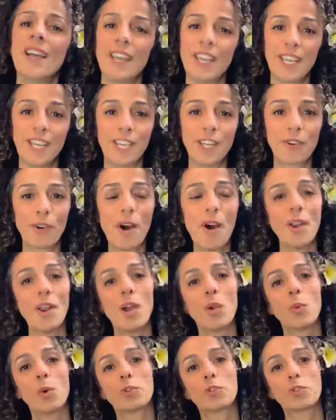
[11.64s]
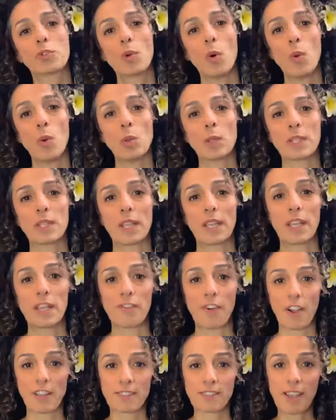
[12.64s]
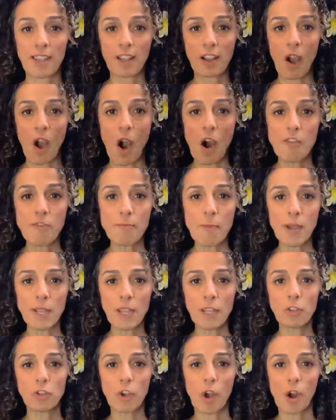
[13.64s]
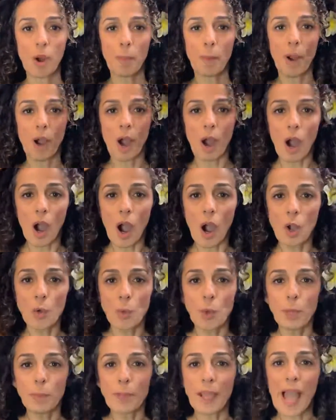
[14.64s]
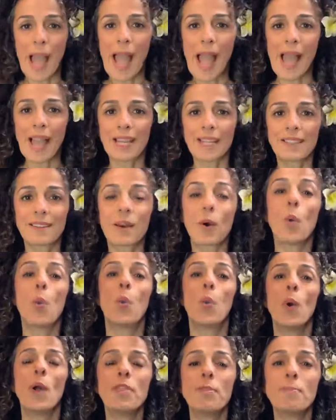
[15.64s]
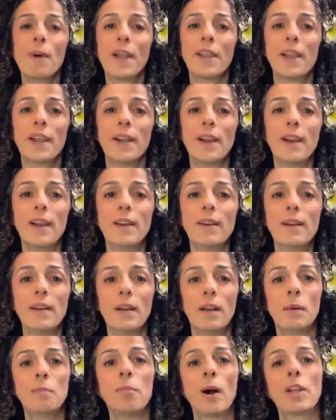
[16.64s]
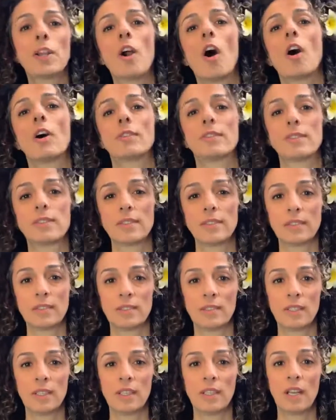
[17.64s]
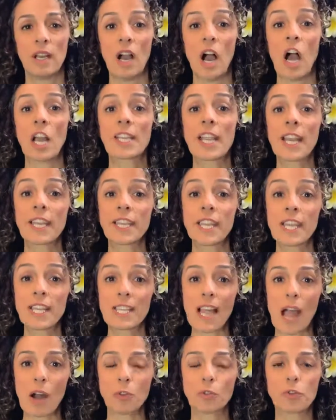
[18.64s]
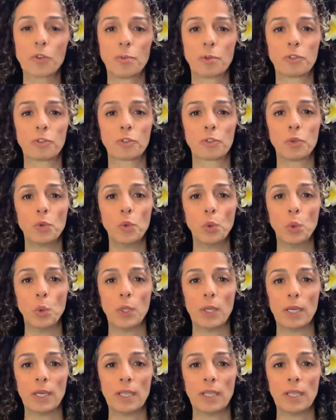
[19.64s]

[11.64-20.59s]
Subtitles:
In Iran, I was told if I take off my hijab, I will be hanged with my hair by God. I'll get kicked out from school.